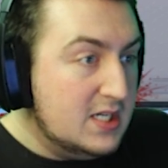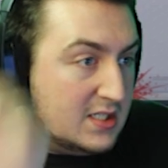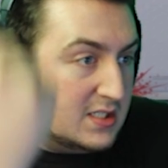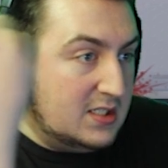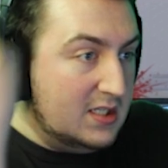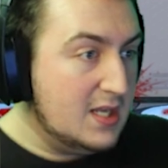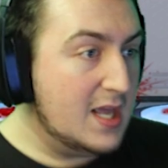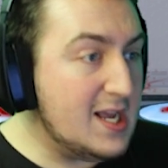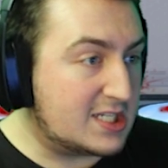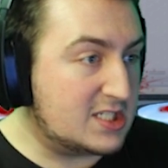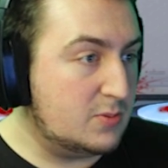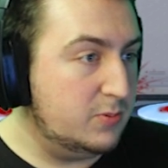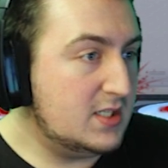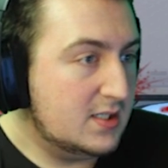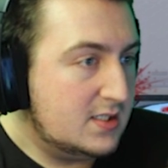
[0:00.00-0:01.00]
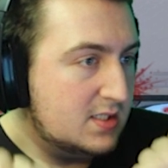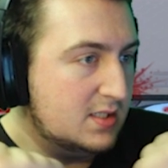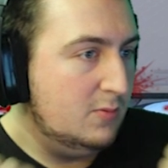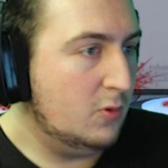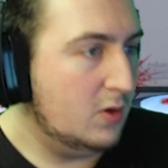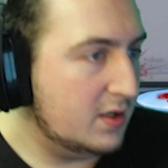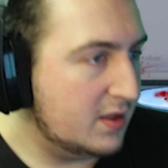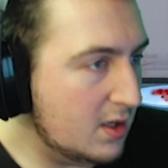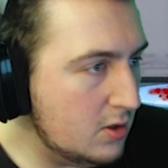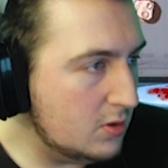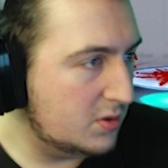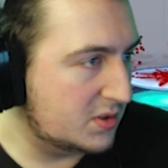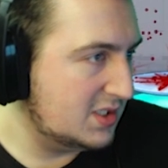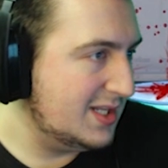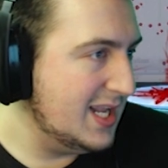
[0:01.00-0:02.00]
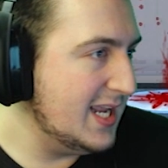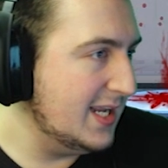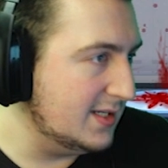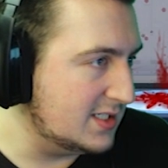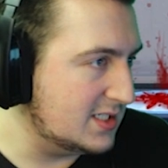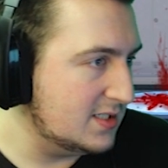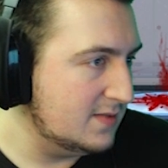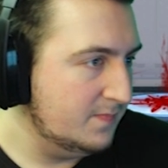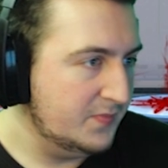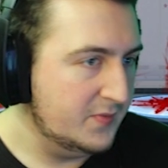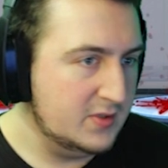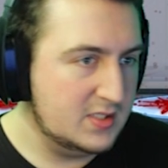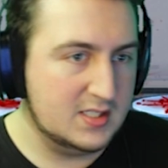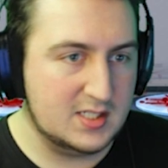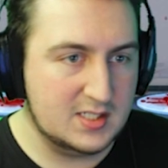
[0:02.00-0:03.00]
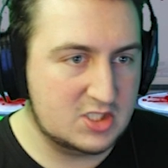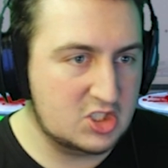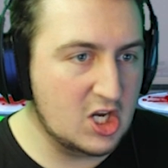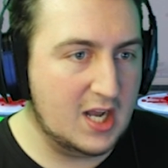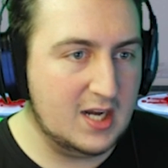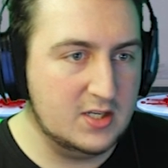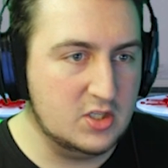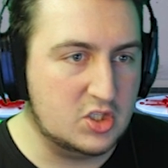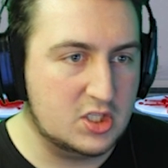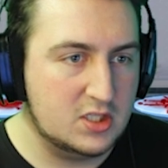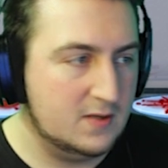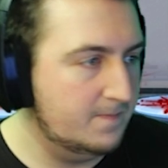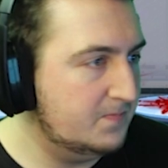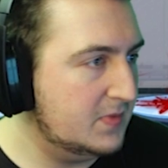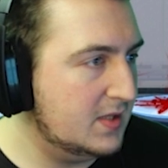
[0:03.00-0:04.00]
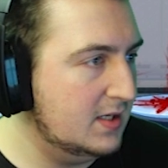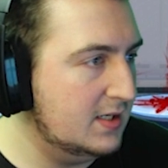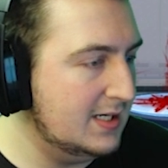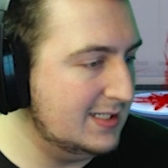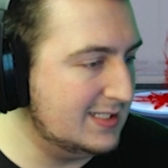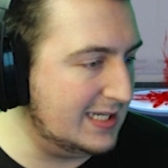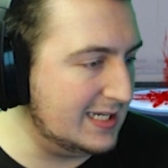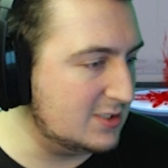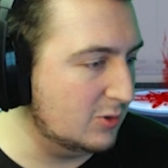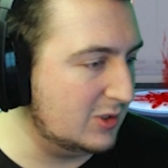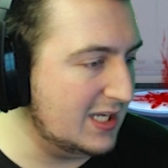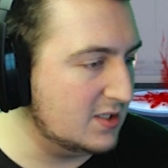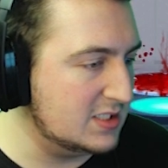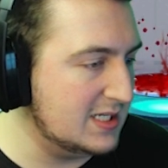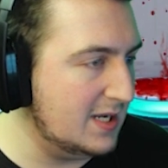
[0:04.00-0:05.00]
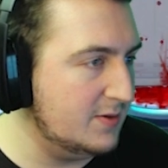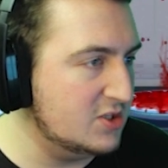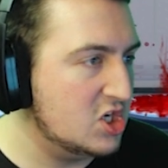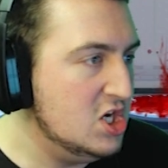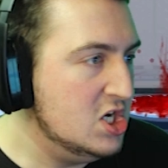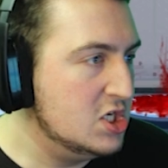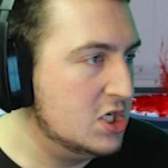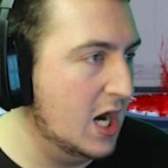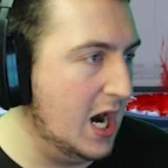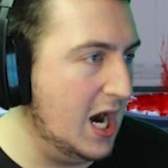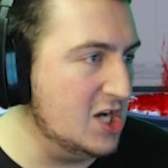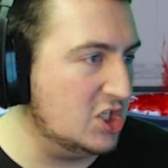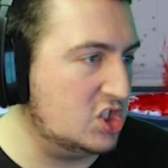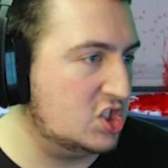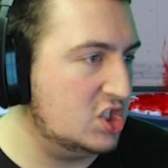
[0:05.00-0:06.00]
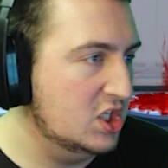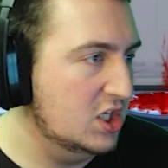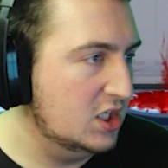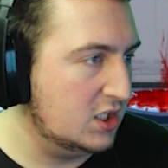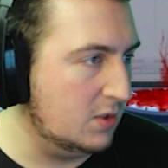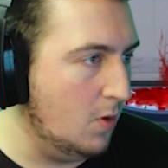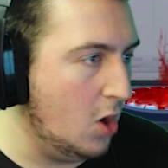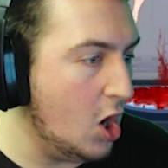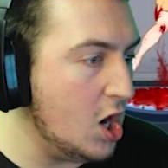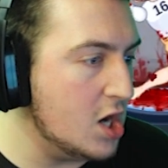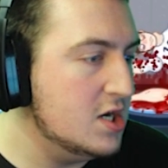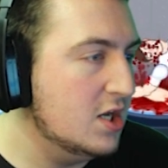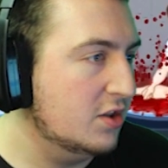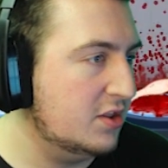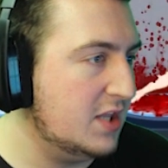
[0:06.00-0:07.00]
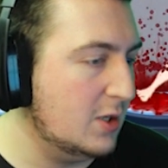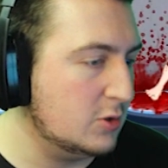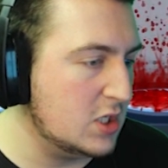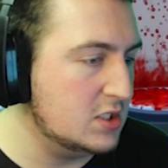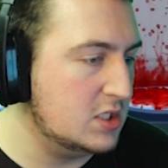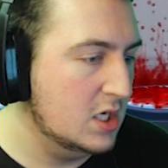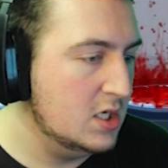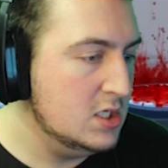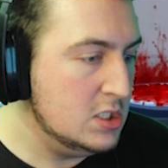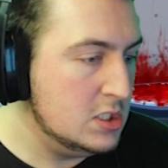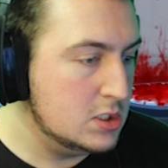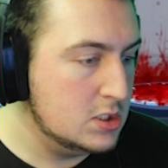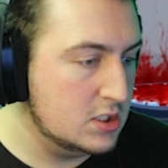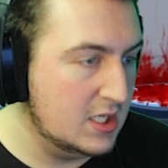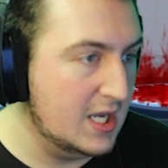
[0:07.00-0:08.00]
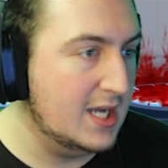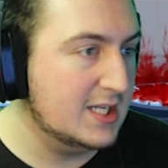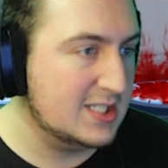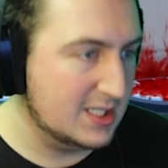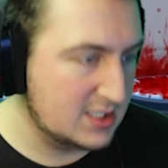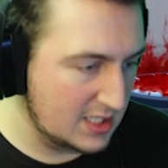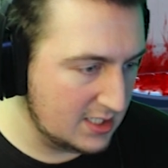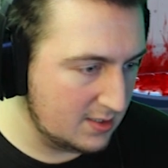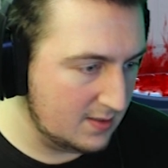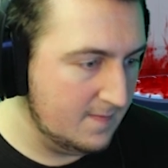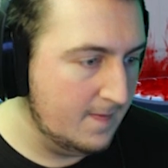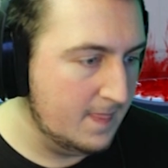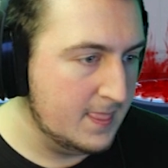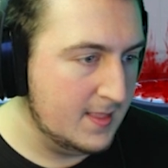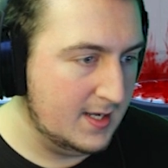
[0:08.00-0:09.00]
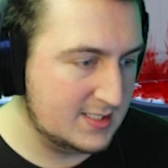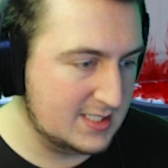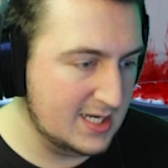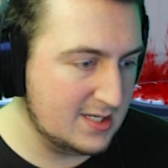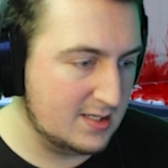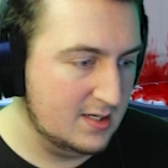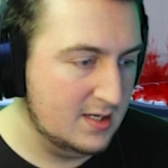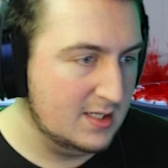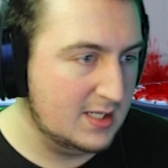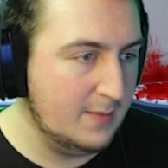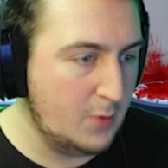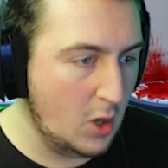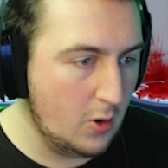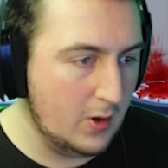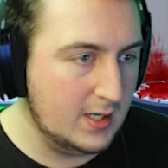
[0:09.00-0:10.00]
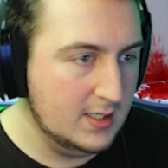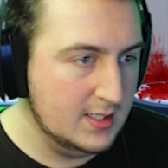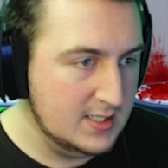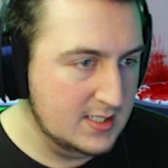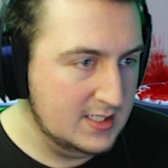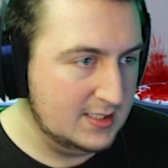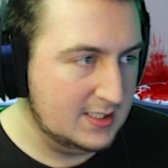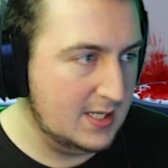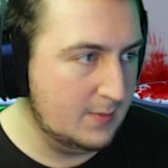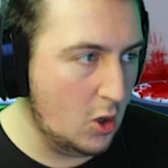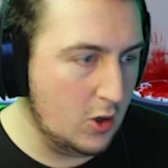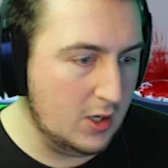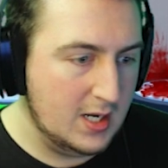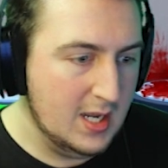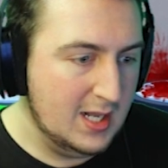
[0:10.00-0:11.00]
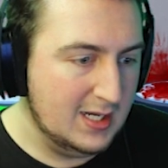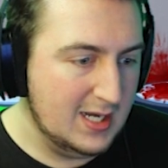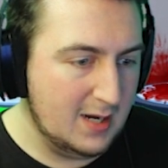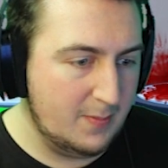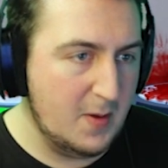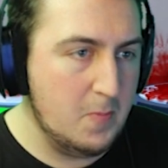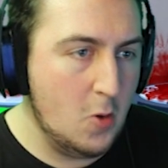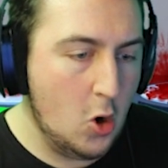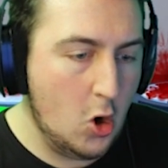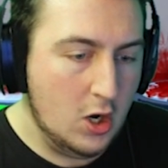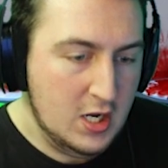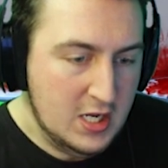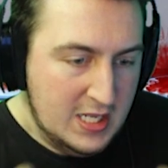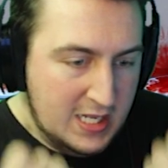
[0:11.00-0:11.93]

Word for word: did, yes, we did one of those things. We did the challenge. I need to get to 1,000 damage. Yes! Come on, 1,000. Yes, that's it. That's it. Keep going. Keep going. A little bit more.